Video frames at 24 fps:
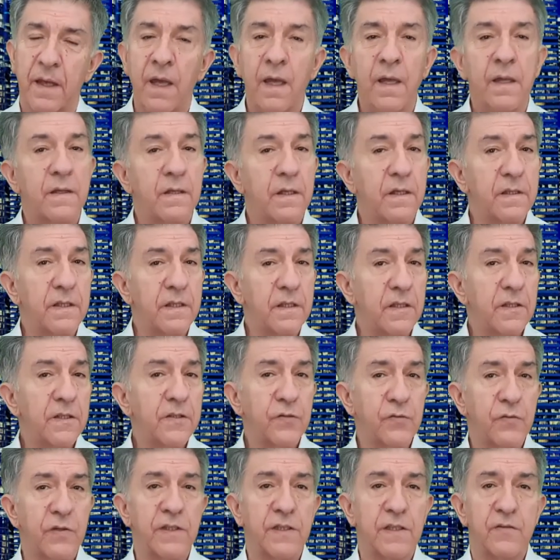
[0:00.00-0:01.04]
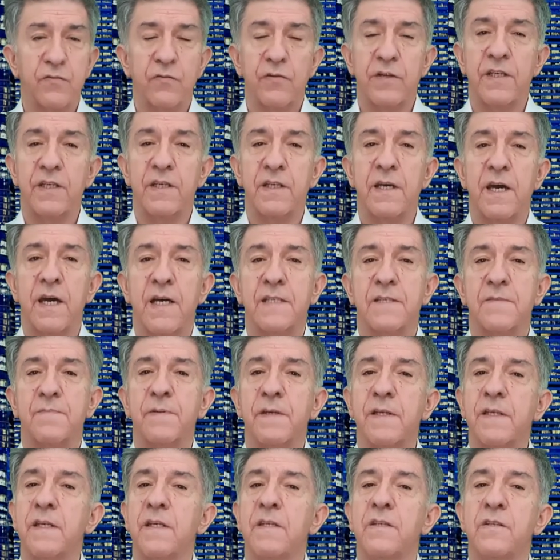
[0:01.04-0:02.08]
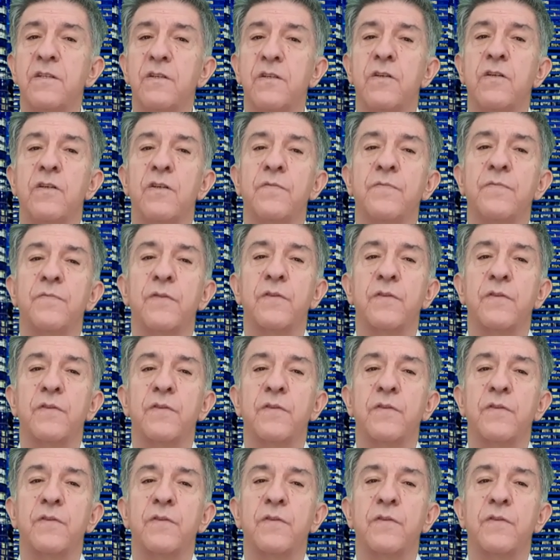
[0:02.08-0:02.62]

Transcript: The year 2020 has been a year for